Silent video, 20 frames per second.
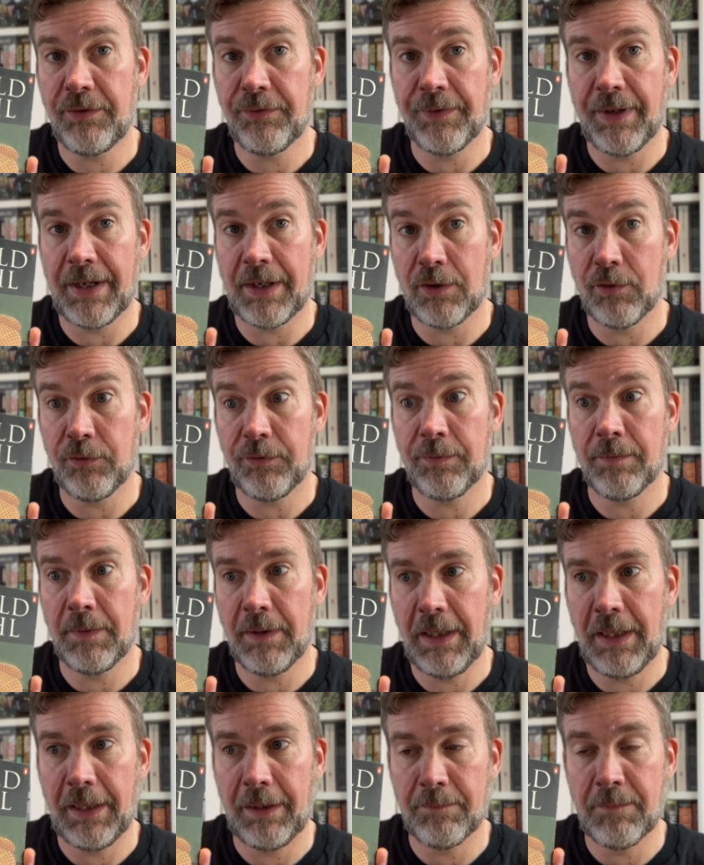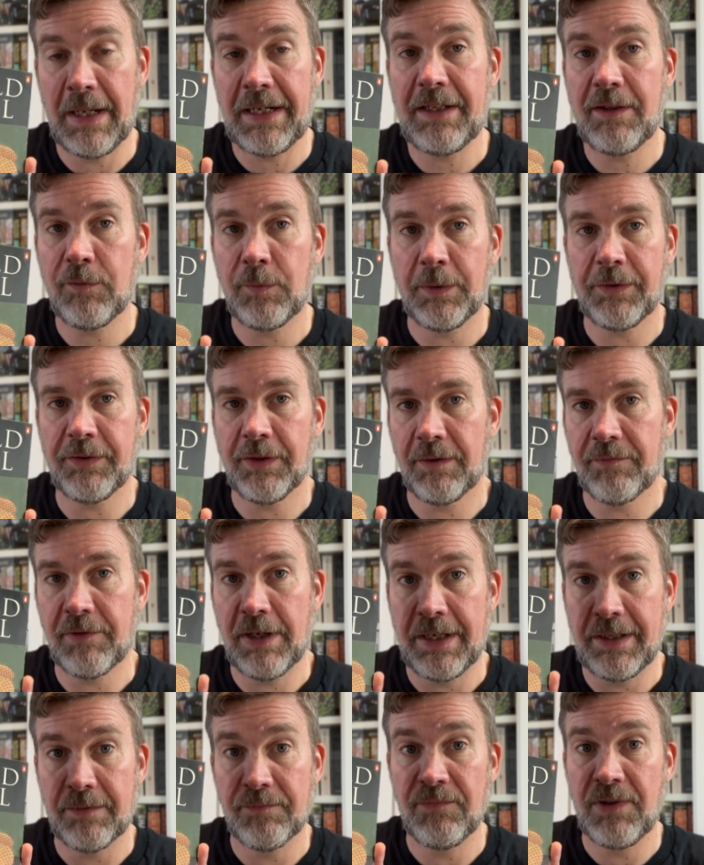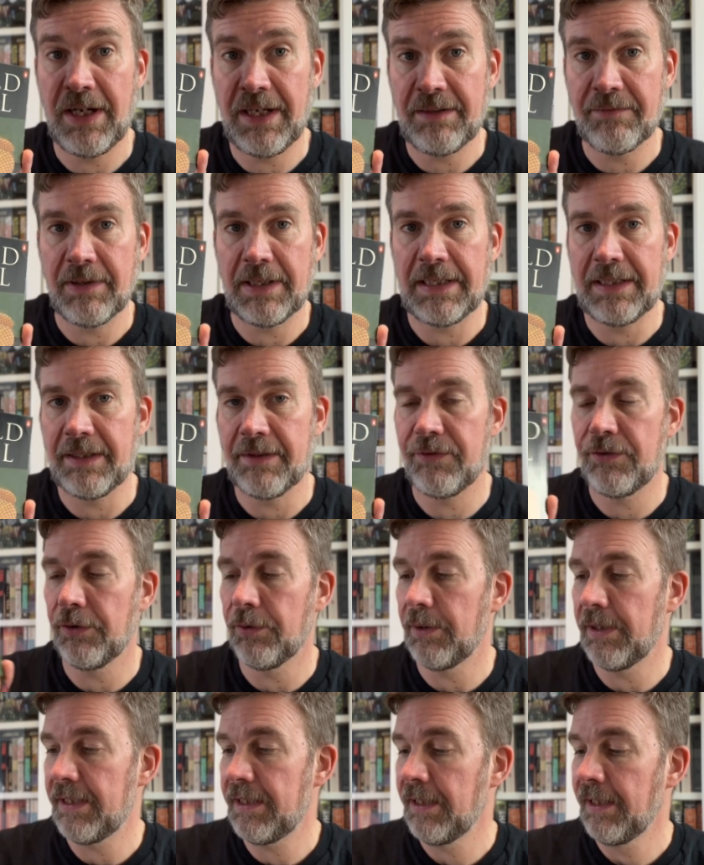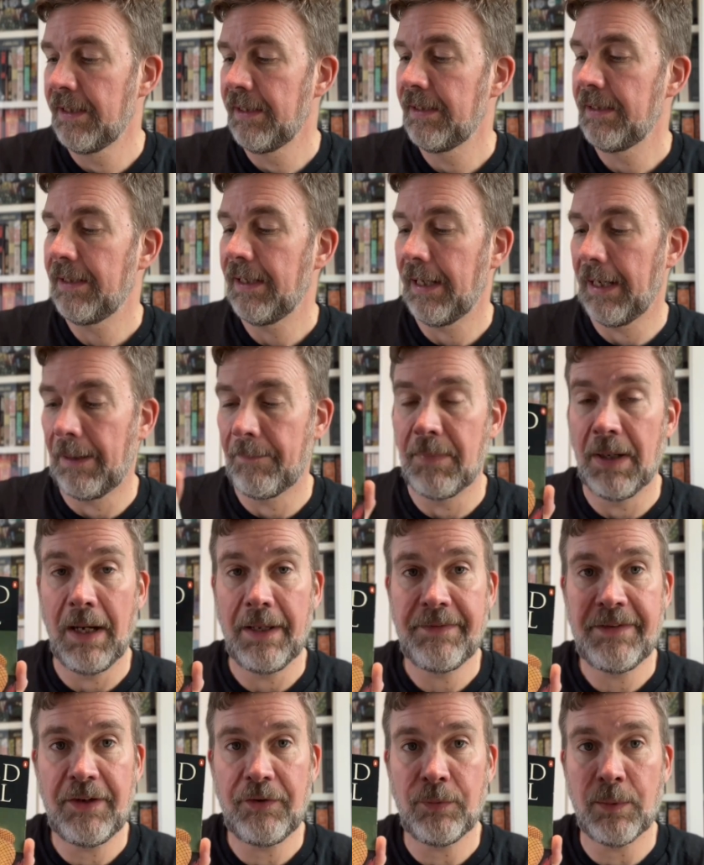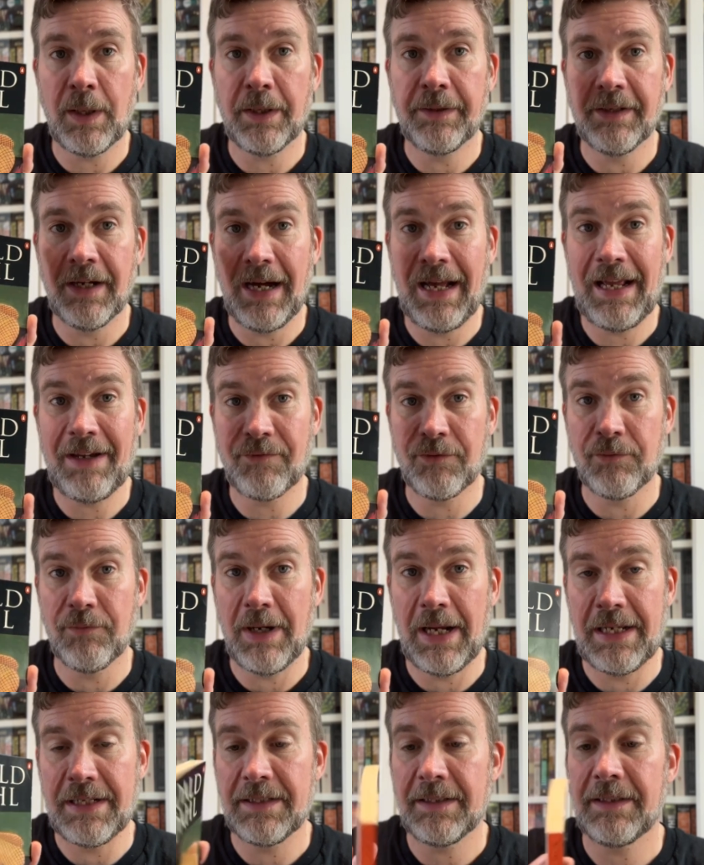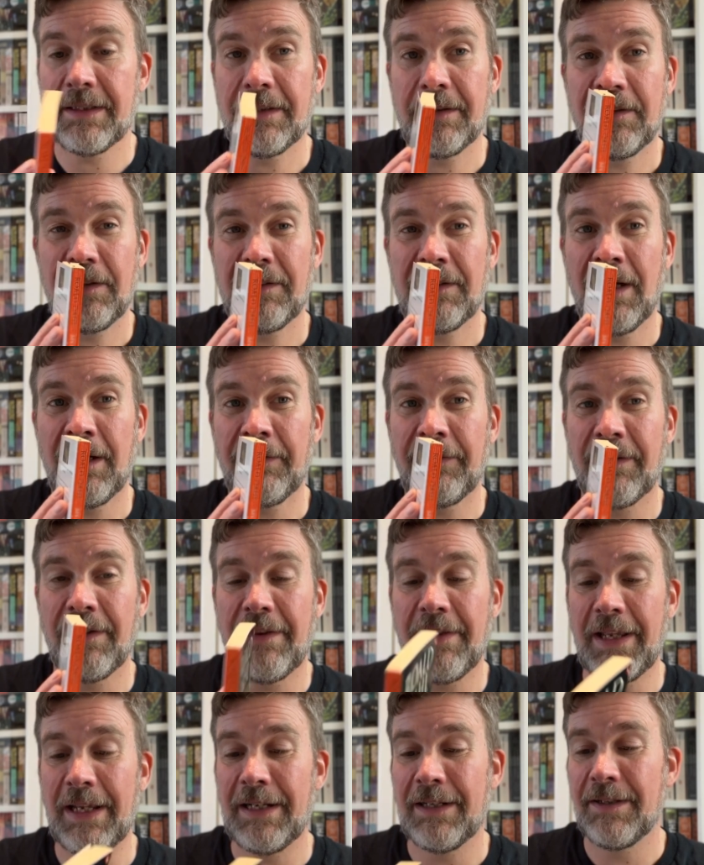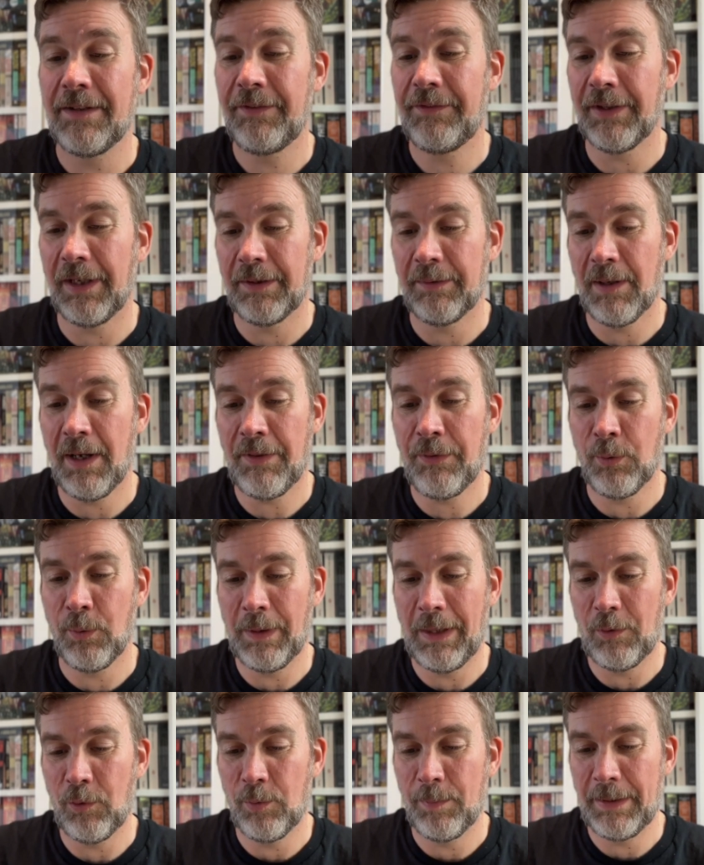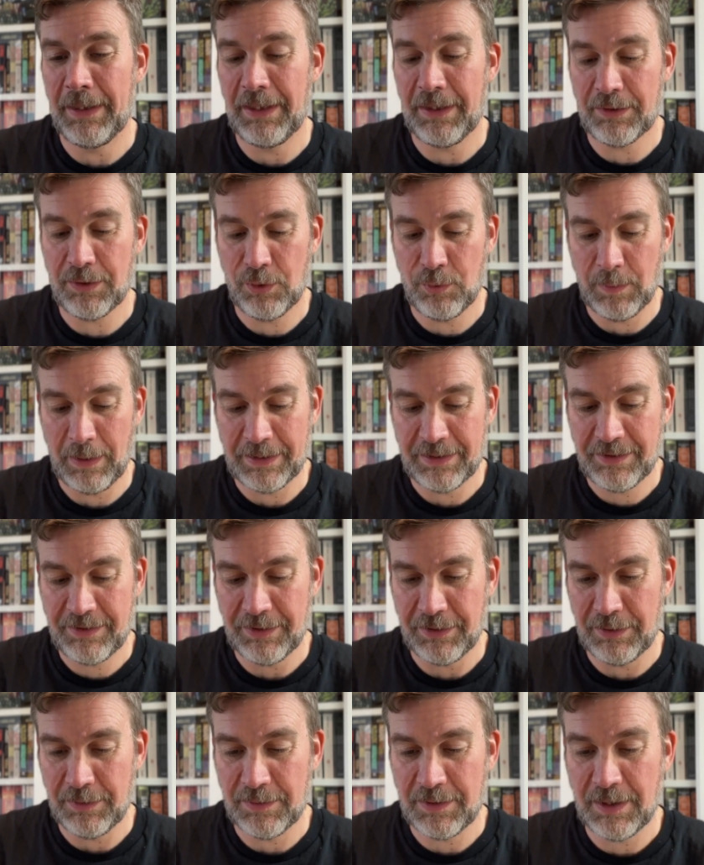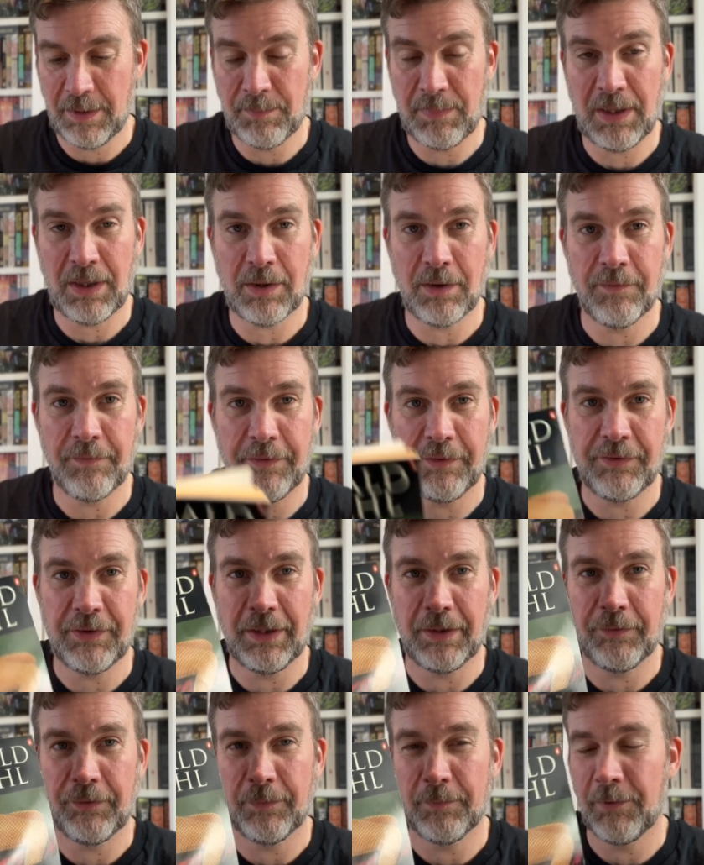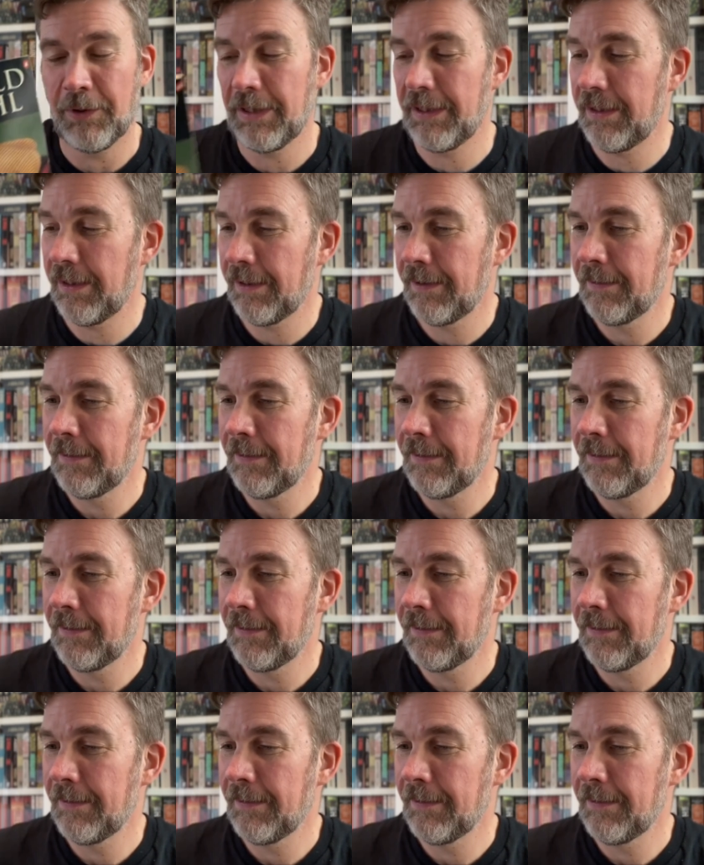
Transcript: for adults, many of which I've read and really, really enjoyed. This one I haven't read. Nice and thin, so I thought that would be a good one to pluck off the shelves and read.